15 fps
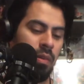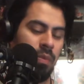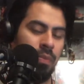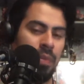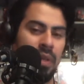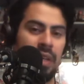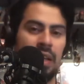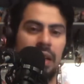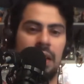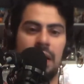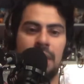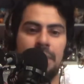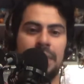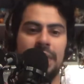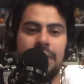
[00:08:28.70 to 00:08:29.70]
yeah, I
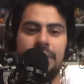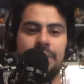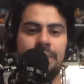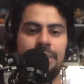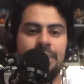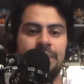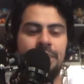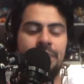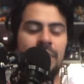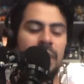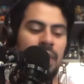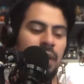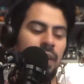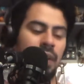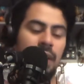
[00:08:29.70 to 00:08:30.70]
mean,
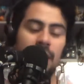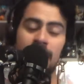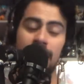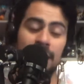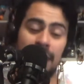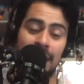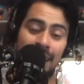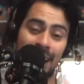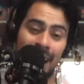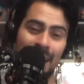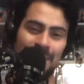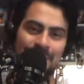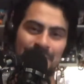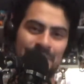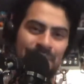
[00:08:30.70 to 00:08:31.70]
I
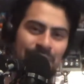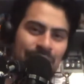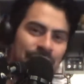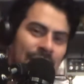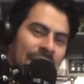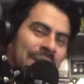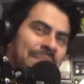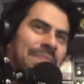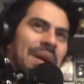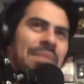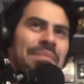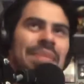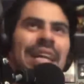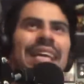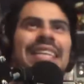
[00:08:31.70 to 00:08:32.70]

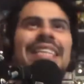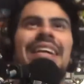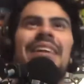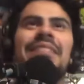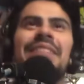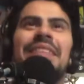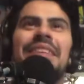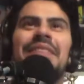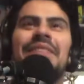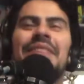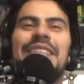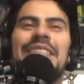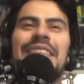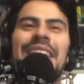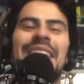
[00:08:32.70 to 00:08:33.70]
blanked out there for
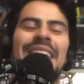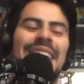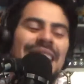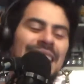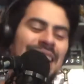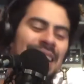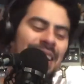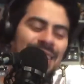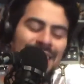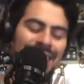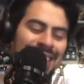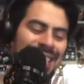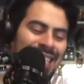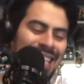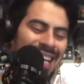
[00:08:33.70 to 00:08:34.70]
a second. I
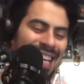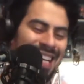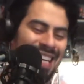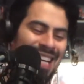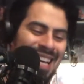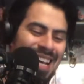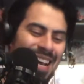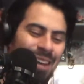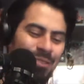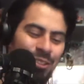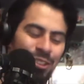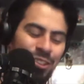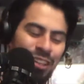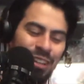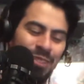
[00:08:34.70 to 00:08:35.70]
was just I'm
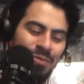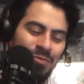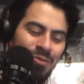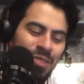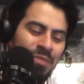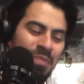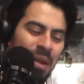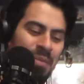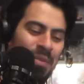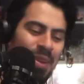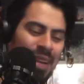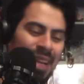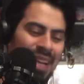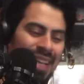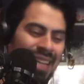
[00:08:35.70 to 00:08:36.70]
just trying to remember,
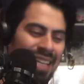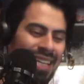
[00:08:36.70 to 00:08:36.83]
like,